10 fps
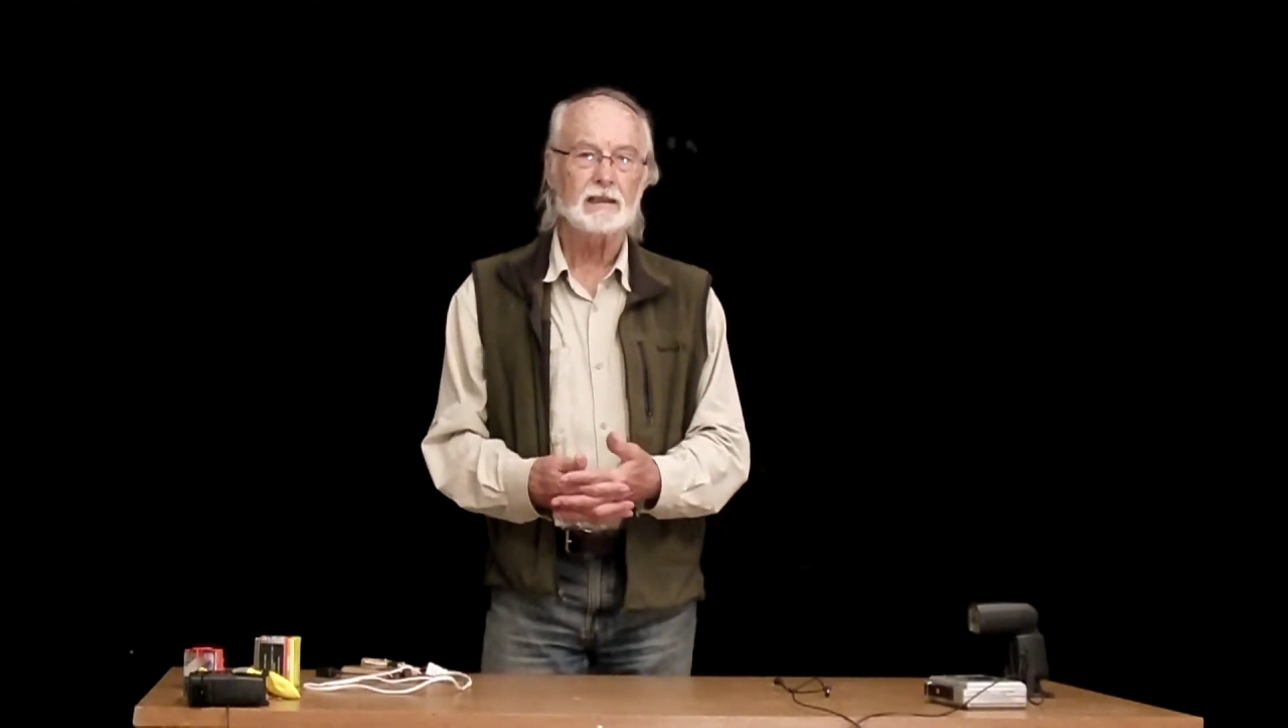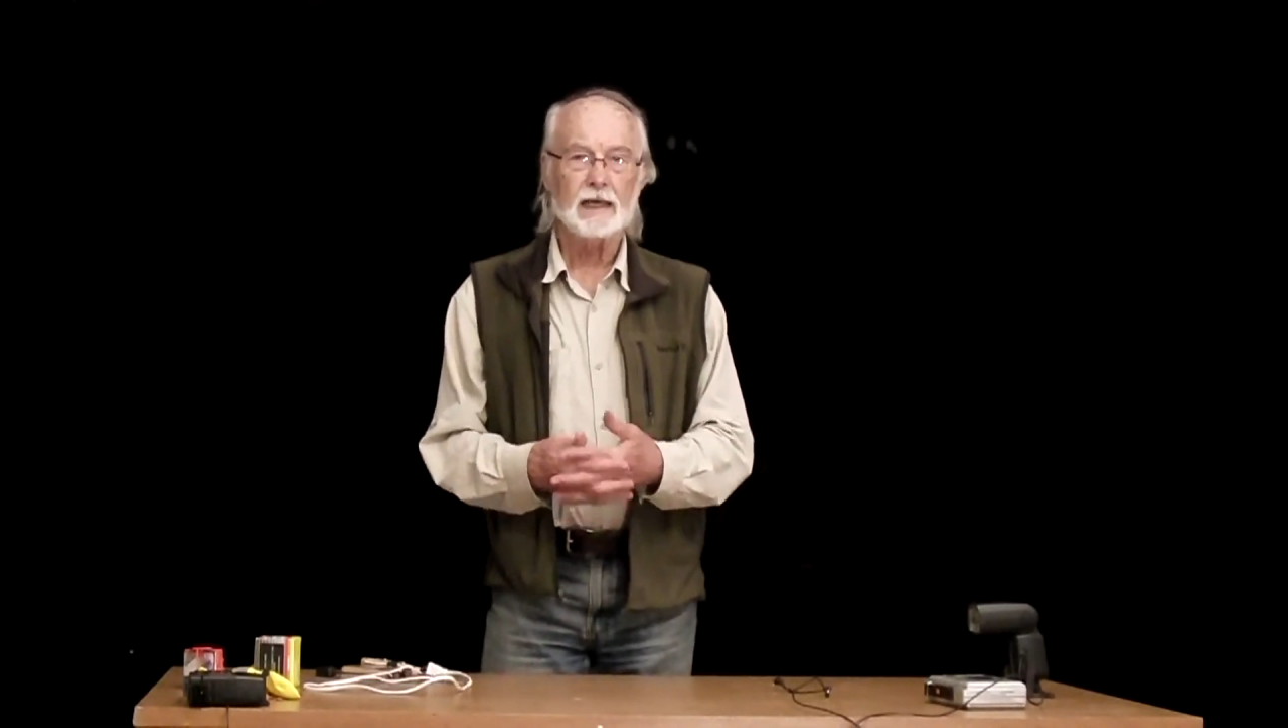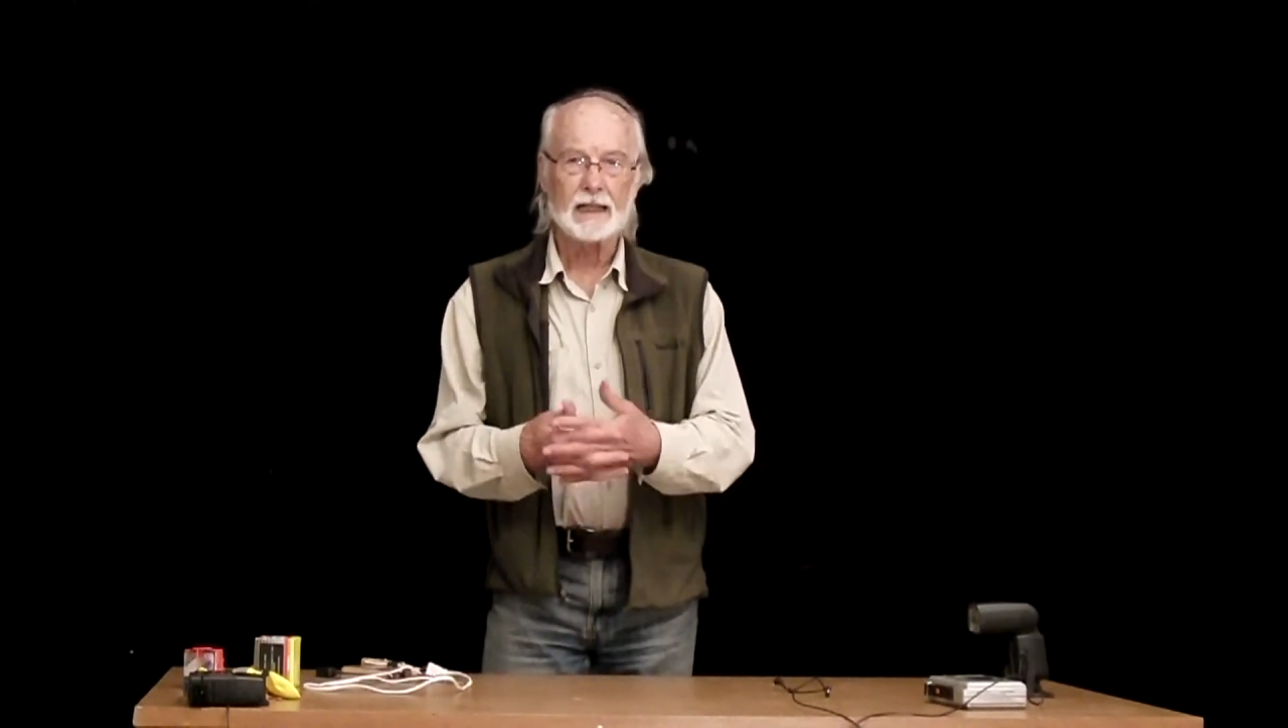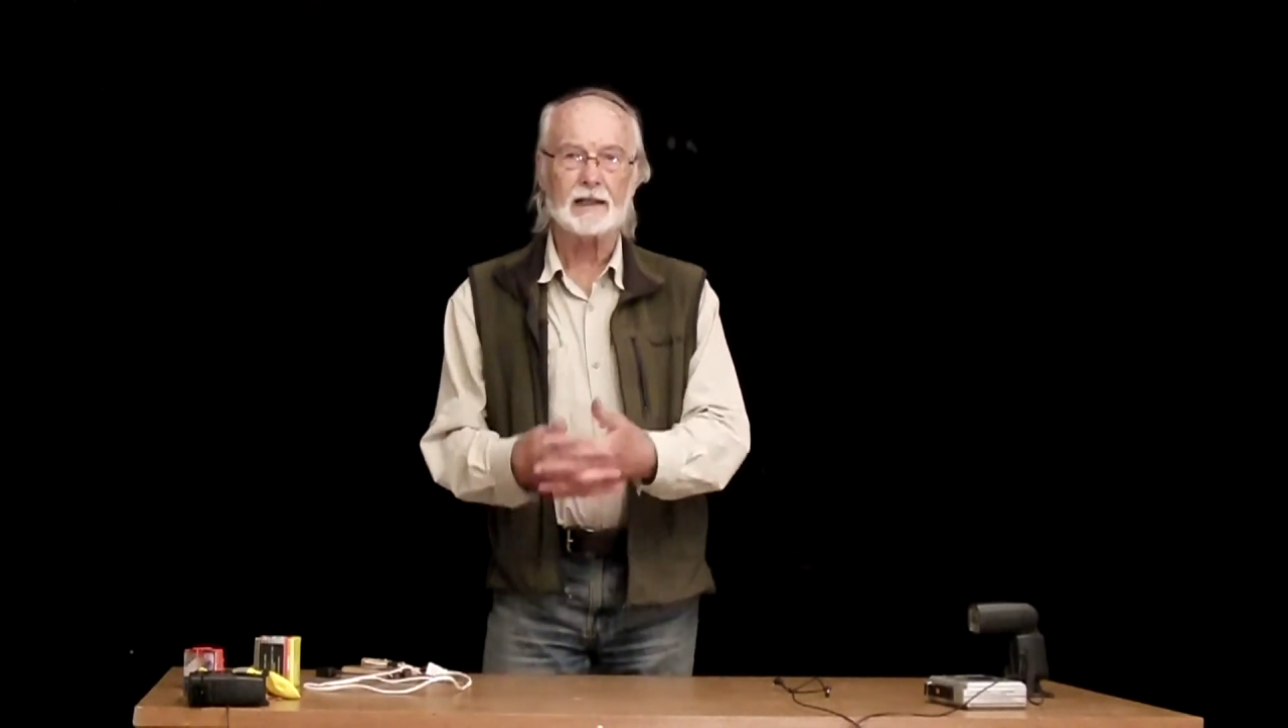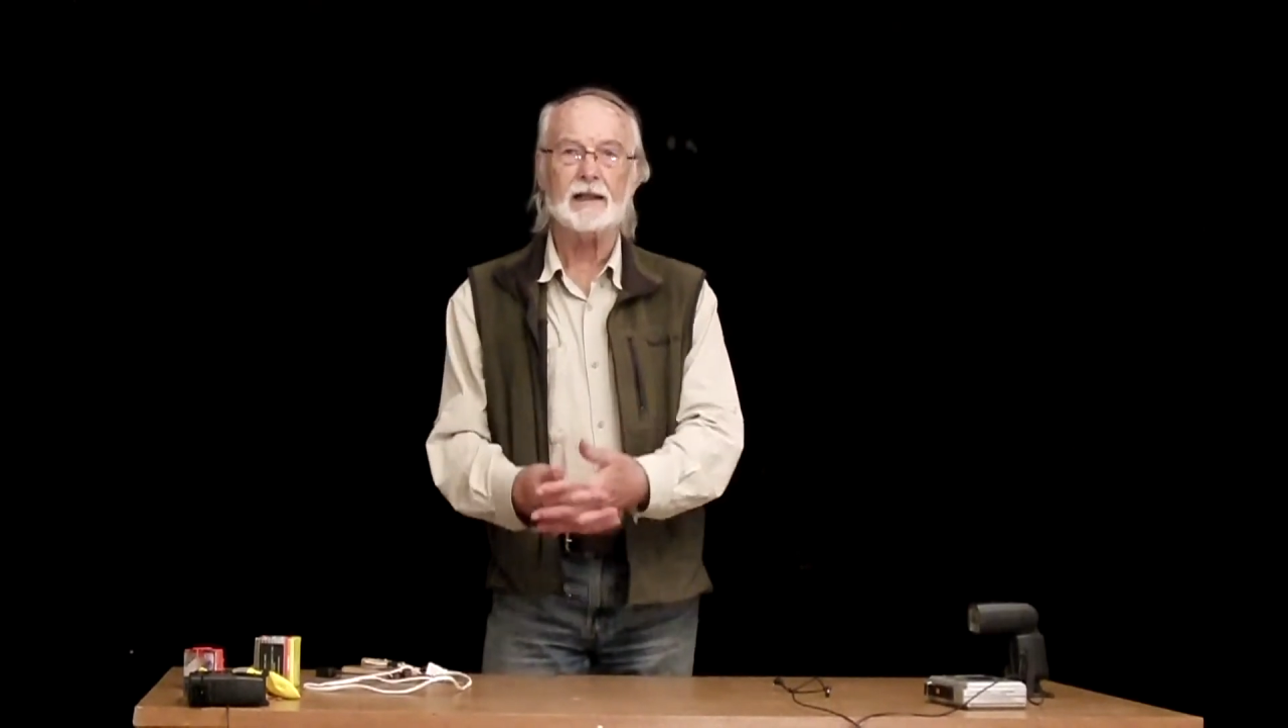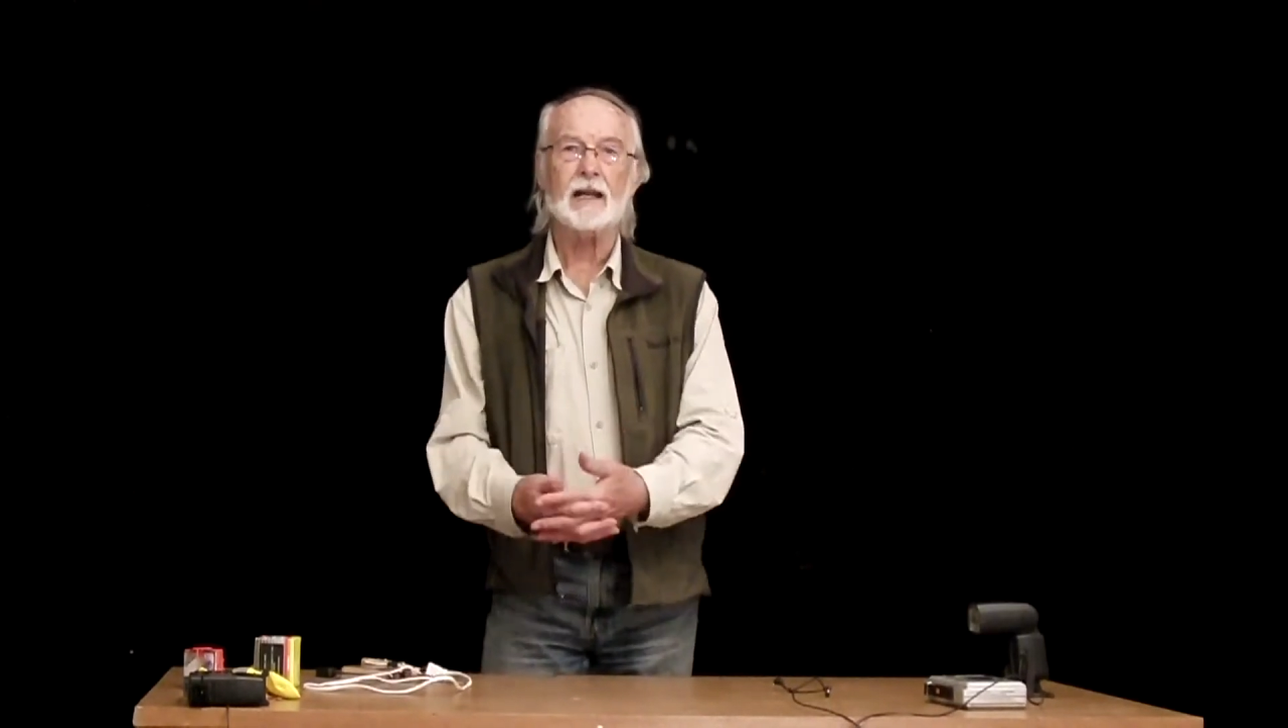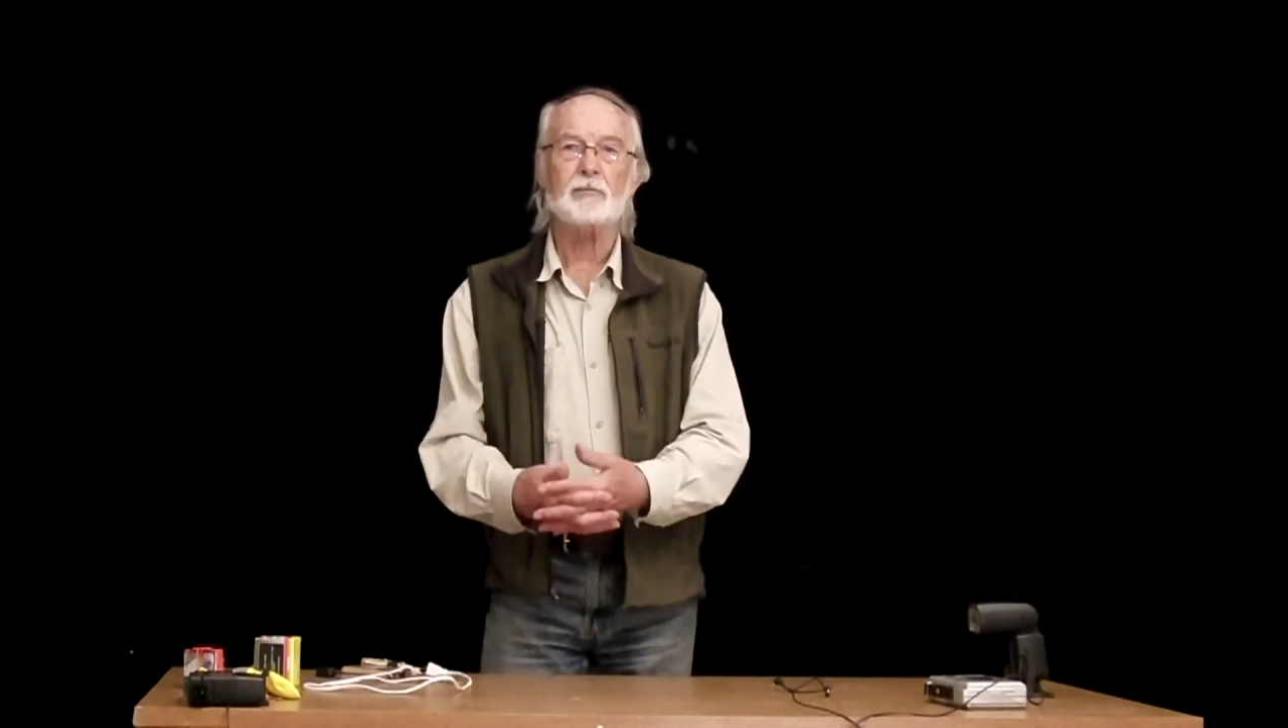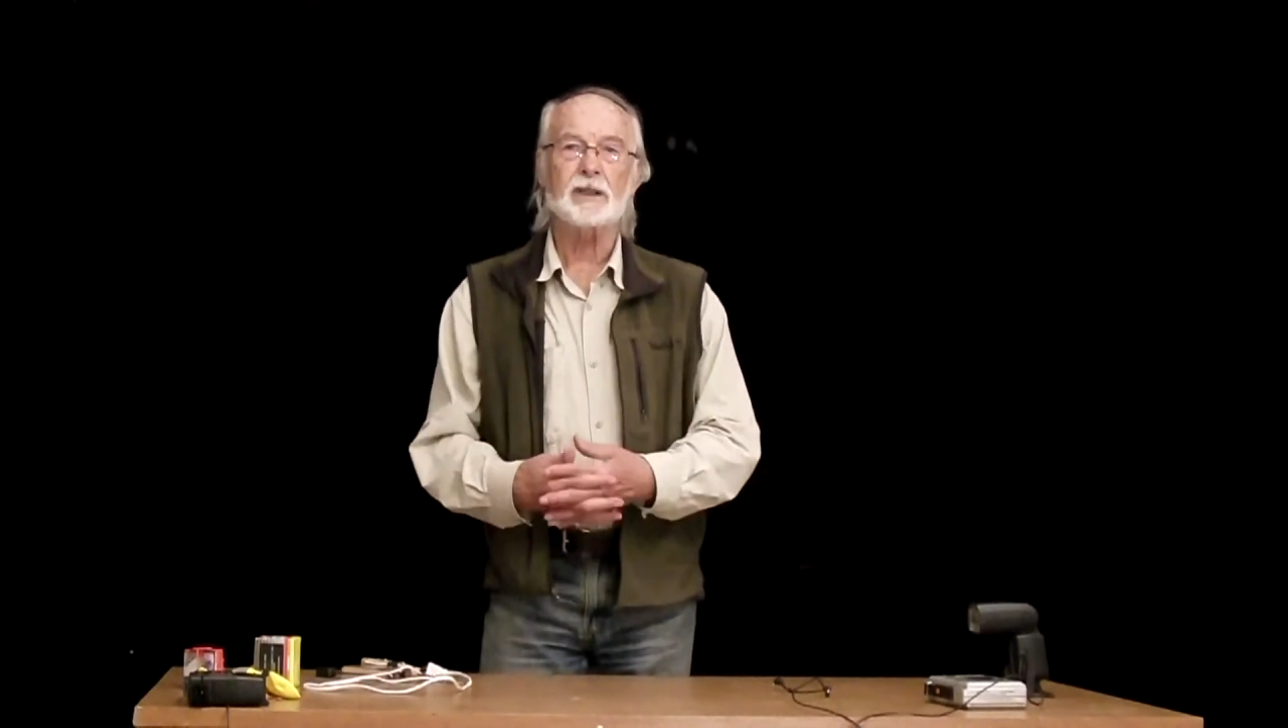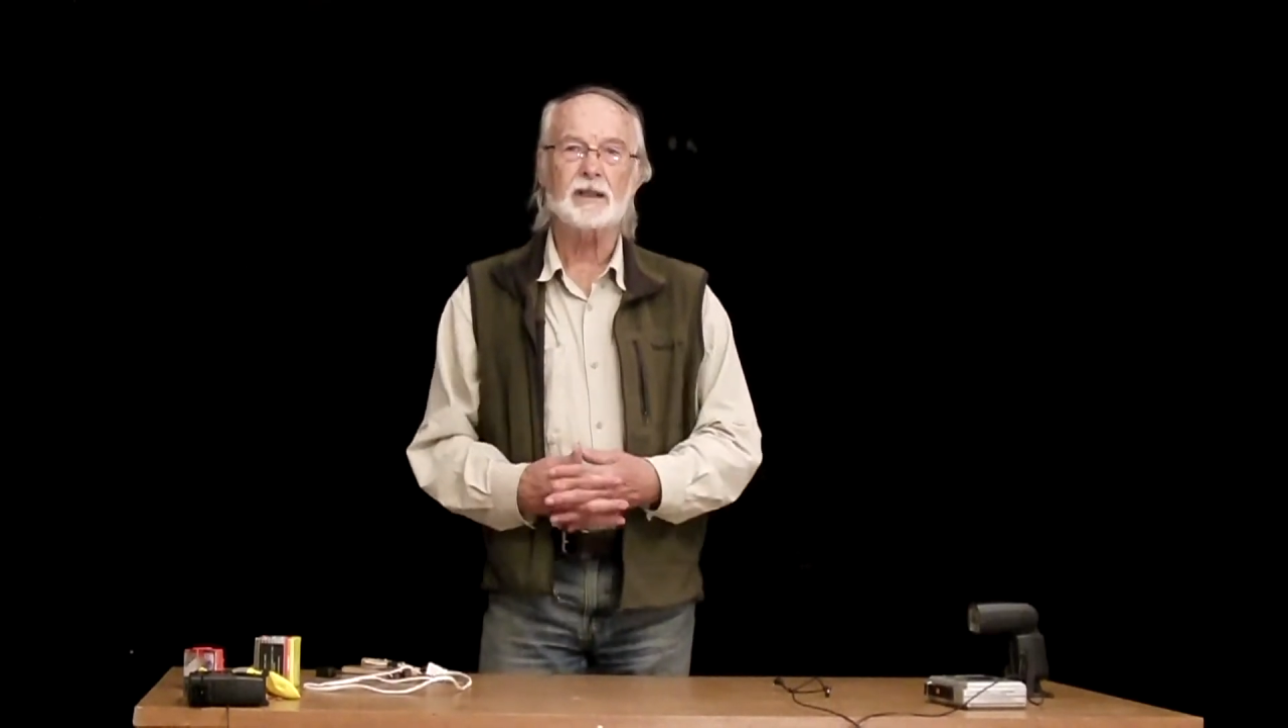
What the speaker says: had it not been